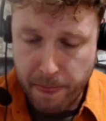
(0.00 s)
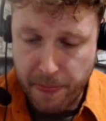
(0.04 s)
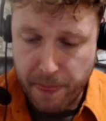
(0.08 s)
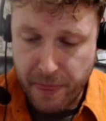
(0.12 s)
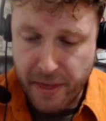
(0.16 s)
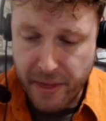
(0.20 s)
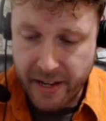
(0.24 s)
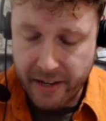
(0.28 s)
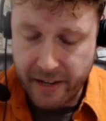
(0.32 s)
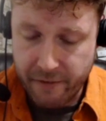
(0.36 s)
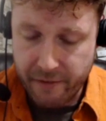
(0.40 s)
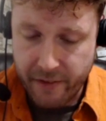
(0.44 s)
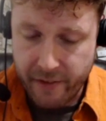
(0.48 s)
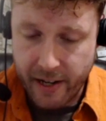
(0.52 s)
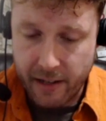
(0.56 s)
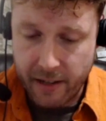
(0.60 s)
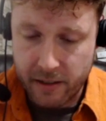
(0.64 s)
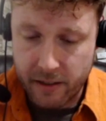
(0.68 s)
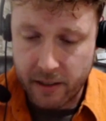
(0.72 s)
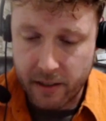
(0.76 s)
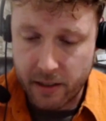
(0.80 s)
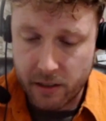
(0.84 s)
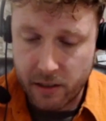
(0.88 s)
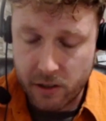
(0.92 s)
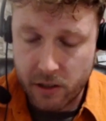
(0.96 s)
the
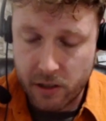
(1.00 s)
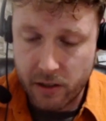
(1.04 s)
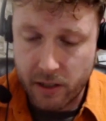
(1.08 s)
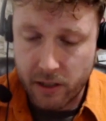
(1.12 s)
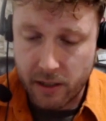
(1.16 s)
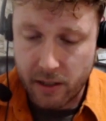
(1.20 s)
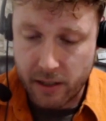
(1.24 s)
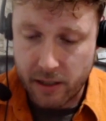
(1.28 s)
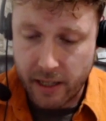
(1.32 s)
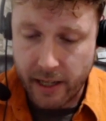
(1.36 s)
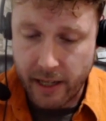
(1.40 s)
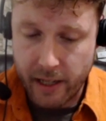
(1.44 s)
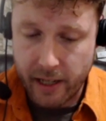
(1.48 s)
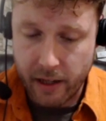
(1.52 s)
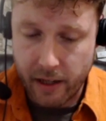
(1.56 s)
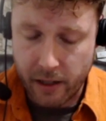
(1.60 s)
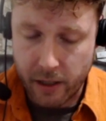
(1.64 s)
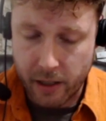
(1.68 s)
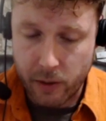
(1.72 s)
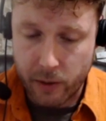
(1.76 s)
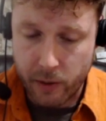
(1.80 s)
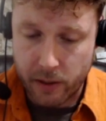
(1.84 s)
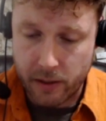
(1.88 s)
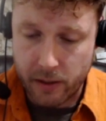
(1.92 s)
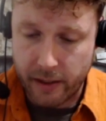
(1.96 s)
advantage that they are
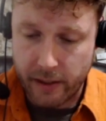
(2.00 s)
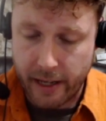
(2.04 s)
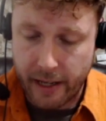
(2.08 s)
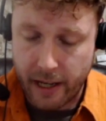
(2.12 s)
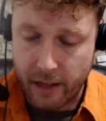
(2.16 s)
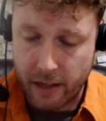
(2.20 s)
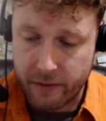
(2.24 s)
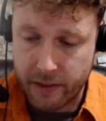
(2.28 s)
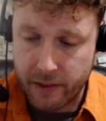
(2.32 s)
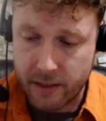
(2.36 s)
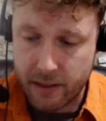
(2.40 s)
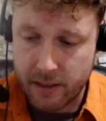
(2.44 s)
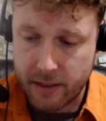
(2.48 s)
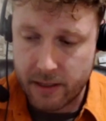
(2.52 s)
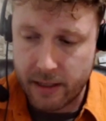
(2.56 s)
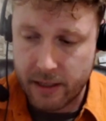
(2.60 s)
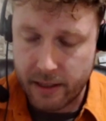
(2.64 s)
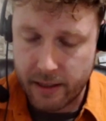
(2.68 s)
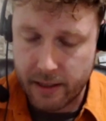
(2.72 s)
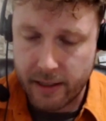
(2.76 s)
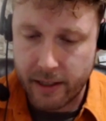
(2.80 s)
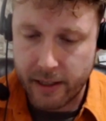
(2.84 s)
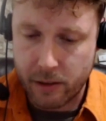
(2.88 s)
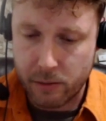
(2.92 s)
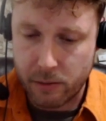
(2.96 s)
going to have is that
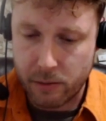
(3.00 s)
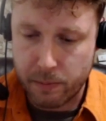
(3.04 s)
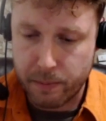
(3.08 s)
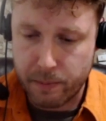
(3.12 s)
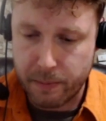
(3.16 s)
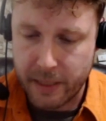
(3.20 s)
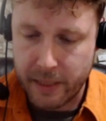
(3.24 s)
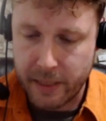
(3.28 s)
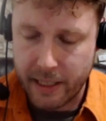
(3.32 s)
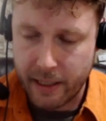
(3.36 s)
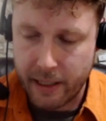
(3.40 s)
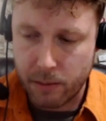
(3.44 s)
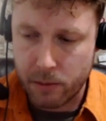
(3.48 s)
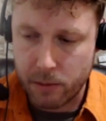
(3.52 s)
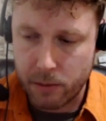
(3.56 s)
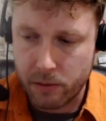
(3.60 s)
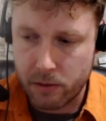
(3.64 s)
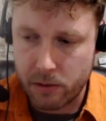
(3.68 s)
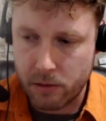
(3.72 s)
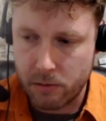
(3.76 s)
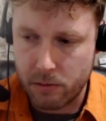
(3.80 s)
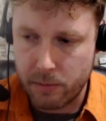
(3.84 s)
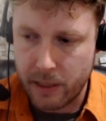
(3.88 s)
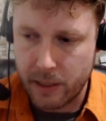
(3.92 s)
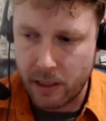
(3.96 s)
they'll be able
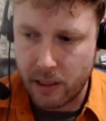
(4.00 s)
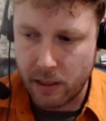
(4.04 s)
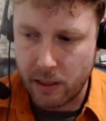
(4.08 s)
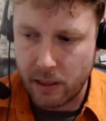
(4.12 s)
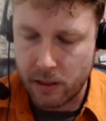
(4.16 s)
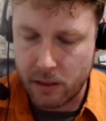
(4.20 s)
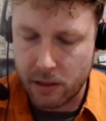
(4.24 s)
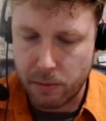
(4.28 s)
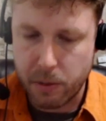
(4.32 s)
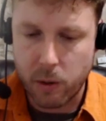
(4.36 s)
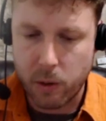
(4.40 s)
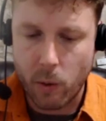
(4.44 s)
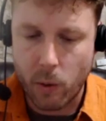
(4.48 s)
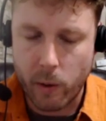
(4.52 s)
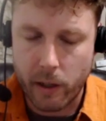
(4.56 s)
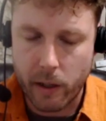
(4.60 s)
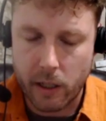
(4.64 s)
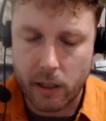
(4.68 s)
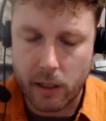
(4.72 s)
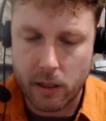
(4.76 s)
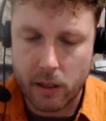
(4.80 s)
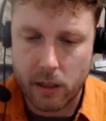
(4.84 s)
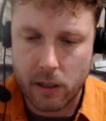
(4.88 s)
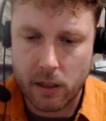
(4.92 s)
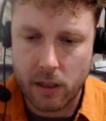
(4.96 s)
to be
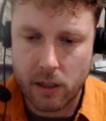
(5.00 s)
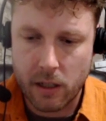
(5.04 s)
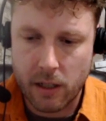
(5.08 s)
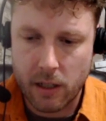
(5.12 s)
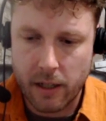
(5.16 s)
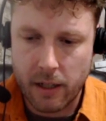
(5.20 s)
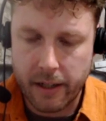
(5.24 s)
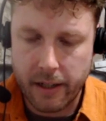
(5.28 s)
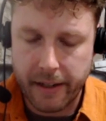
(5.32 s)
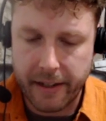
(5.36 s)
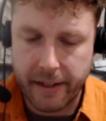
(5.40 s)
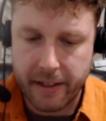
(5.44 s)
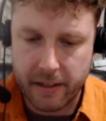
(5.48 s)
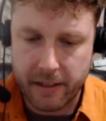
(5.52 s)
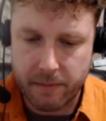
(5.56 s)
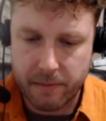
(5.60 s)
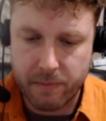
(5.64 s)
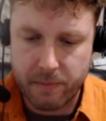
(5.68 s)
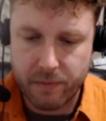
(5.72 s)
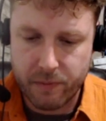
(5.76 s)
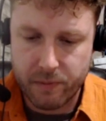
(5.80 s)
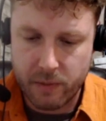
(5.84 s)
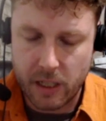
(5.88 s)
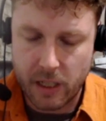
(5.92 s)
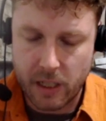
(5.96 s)
deployed in
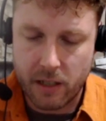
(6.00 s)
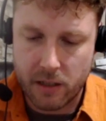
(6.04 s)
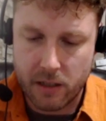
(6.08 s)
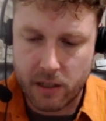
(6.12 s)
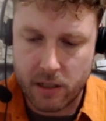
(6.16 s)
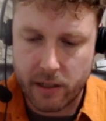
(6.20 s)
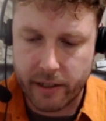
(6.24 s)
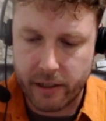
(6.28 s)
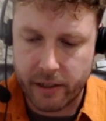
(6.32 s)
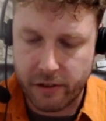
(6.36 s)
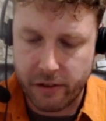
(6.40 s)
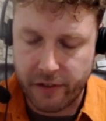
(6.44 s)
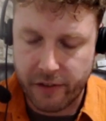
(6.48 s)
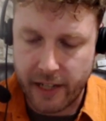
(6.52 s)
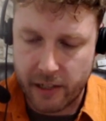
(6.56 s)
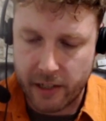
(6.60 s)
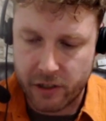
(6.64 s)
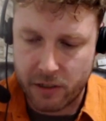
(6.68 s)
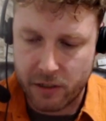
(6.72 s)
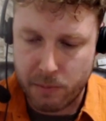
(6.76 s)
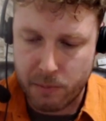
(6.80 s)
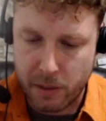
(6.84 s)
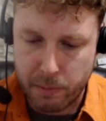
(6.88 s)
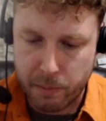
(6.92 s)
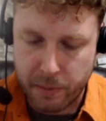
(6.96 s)
a serial
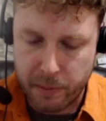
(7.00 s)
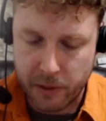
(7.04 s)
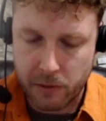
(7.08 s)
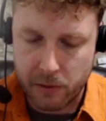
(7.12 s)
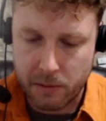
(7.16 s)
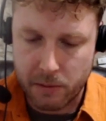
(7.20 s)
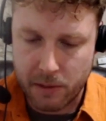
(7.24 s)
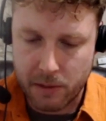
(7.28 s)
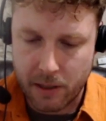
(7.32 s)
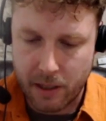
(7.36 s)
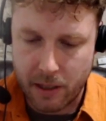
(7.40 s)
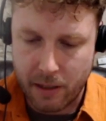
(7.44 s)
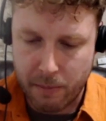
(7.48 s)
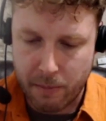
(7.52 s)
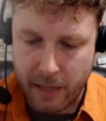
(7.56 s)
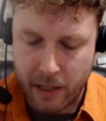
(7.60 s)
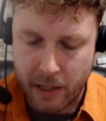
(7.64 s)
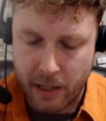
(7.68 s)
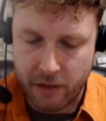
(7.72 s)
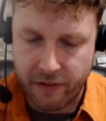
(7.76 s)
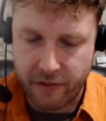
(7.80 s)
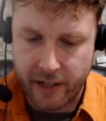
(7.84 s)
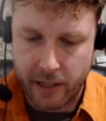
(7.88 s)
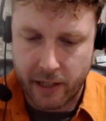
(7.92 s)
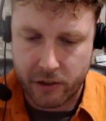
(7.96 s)
fashion, but built and
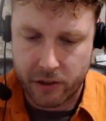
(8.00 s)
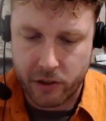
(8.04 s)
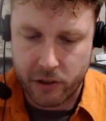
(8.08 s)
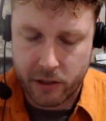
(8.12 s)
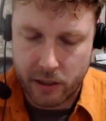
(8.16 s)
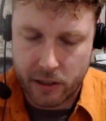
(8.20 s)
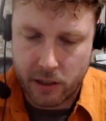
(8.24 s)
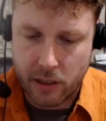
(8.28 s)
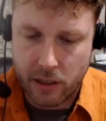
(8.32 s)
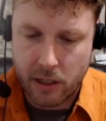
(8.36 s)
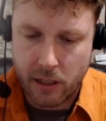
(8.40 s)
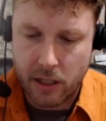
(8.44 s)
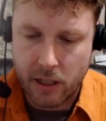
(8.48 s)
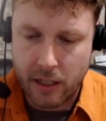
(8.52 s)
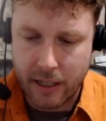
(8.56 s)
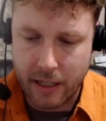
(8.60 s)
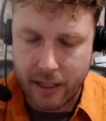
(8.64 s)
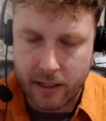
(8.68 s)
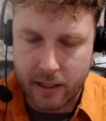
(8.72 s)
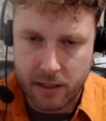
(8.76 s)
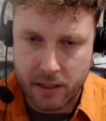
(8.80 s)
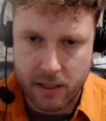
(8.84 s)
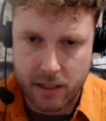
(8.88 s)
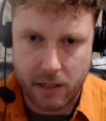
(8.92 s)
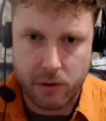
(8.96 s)
manufactured in
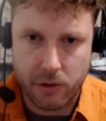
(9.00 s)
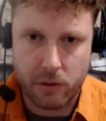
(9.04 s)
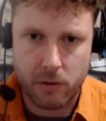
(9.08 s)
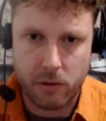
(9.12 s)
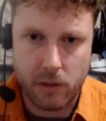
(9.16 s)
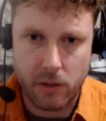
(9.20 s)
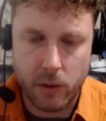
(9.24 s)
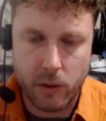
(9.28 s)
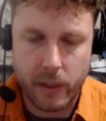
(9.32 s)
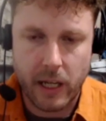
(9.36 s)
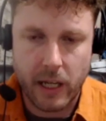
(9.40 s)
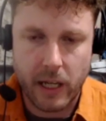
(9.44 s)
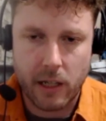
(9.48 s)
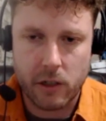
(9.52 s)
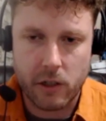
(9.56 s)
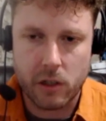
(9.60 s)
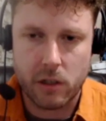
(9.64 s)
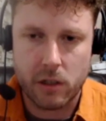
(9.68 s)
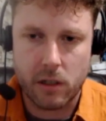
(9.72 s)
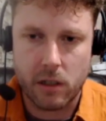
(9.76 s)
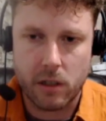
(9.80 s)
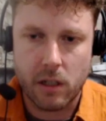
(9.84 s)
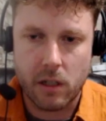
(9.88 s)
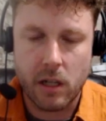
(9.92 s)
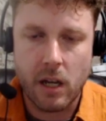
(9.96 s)
a central
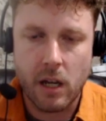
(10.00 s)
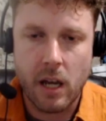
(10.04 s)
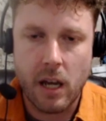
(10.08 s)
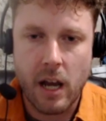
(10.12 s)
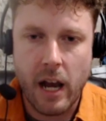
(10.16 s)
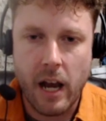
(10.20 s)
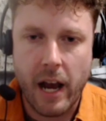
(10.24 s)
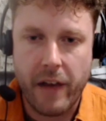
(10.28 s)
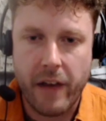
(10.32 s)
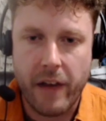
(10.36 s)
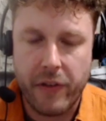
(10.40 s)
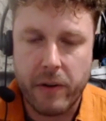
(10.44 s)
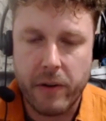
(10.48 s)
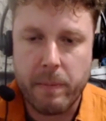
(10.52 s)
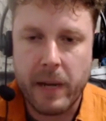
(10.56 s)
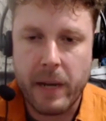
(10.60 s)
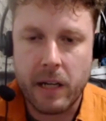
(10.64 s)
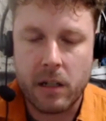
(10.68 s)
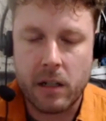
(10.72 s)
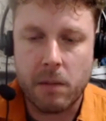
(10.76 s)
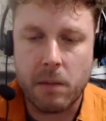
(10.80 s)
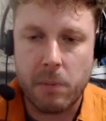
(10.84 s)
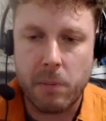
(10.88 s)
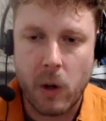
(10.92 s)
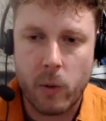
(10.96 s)
location, and their main
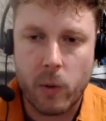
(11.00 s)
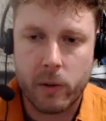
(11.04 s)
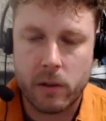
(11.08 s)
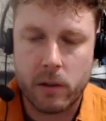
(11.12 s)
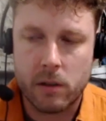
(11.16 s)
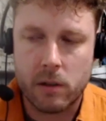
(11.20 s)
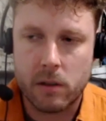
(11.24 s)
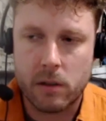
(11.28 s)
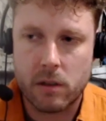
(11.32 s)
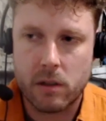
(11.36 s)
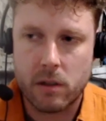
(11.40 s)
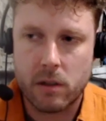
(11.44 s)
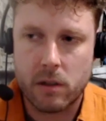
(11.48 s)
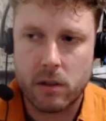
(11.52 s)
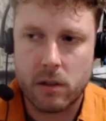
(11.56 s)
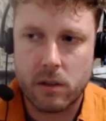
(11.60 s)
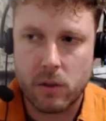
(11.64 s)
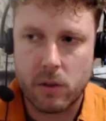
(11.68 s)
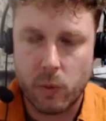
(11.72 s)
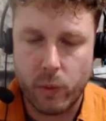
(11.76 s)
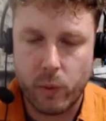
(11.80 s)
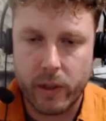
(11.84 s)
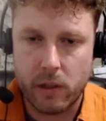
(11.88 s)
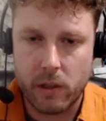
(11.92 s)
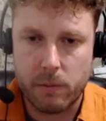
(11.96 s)
components
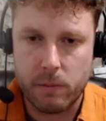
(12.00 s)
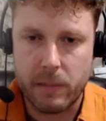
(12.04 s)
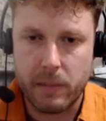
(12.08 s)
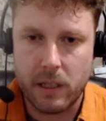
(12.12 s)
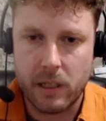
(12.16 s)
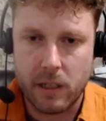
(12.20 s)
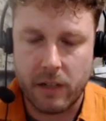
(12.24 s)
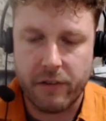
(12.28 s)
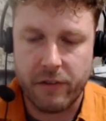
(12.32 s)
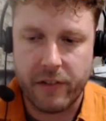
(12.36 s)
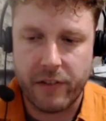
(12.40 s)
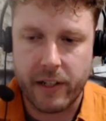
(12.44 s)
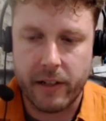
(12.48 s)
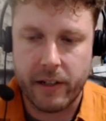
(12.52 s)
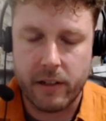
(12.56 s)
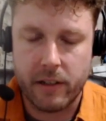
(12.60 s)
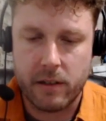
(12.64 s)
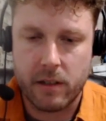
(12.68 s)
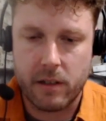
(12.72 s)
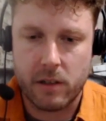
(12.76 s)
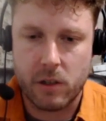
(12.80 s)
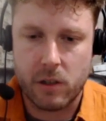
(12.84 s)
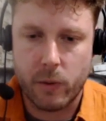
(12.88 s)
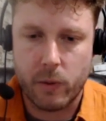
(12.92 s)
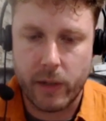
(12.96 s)
will be configured in
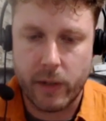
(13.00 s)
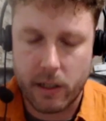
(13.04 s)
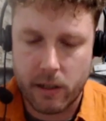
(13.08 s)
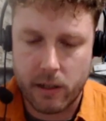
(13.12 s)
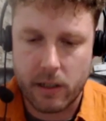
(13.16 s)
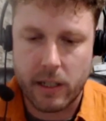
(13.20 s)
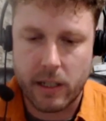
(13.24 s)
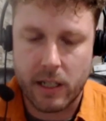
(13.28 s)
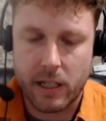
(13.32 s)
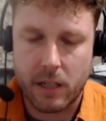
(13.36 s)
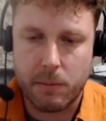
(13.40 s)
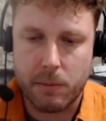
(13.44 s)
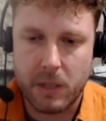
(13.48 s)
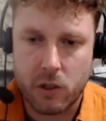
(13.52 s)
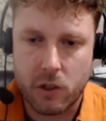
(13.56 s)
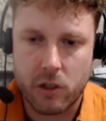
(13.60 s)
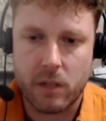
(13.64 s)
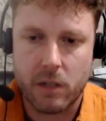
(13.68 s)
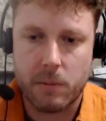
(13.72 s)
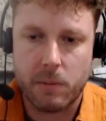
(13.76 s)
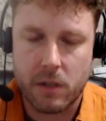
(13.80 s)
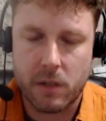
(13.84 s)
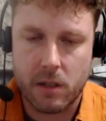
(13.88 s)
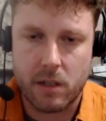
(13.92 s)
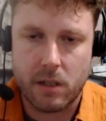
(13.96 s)
such a way that they can be
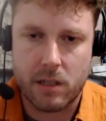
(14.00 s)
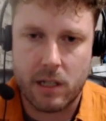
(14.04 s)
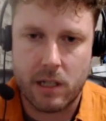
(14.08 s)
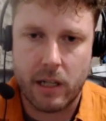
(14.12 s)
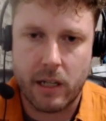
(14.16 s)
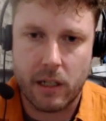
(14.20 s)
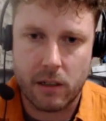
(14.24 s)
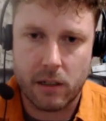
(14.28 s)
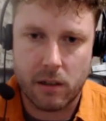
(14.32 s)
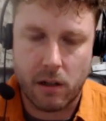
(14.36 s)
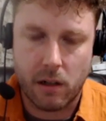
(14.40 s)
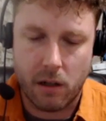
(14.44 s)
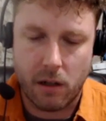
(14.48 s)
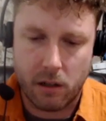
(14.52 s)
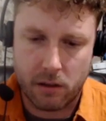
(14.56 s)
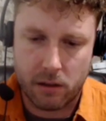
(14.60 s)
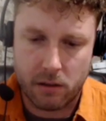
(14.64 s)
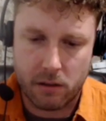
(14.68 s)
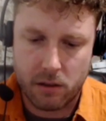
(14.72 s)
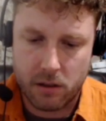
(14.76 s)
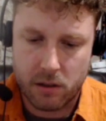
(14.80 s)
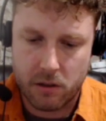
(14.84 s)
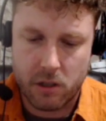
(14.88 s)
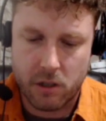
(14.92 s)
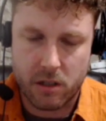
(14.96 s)
shipped to site on
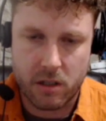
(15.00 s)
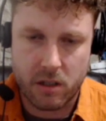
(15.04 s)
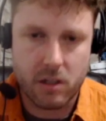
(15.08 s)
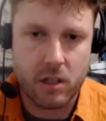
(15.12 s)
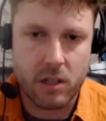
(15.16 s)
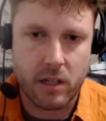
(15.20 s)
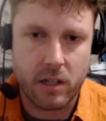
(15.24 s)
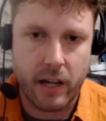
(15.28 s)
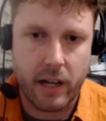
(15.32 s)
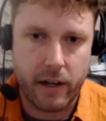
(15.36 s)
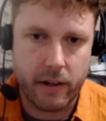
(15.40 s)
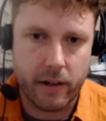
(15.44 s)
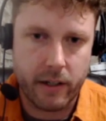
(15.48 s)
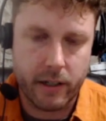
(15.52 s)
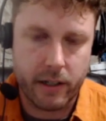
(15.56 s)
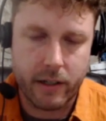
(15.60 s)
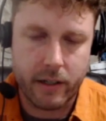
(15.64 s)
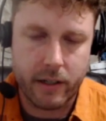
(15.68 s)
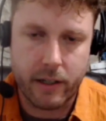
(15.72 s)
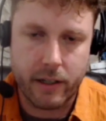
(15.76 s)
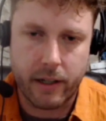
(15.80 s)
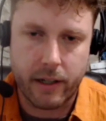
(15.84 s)
just standard